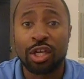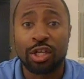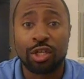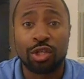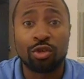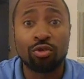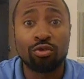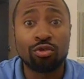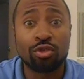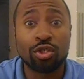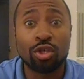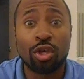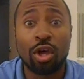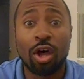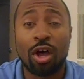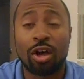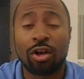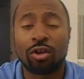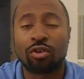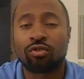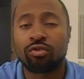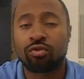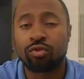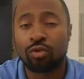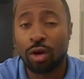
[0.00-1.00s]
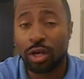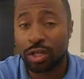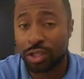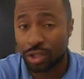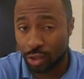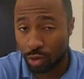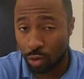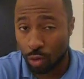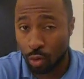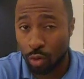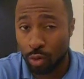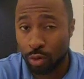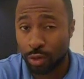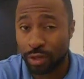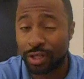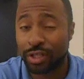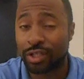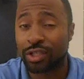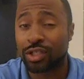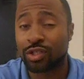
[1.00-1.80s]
Utah crushed Oregon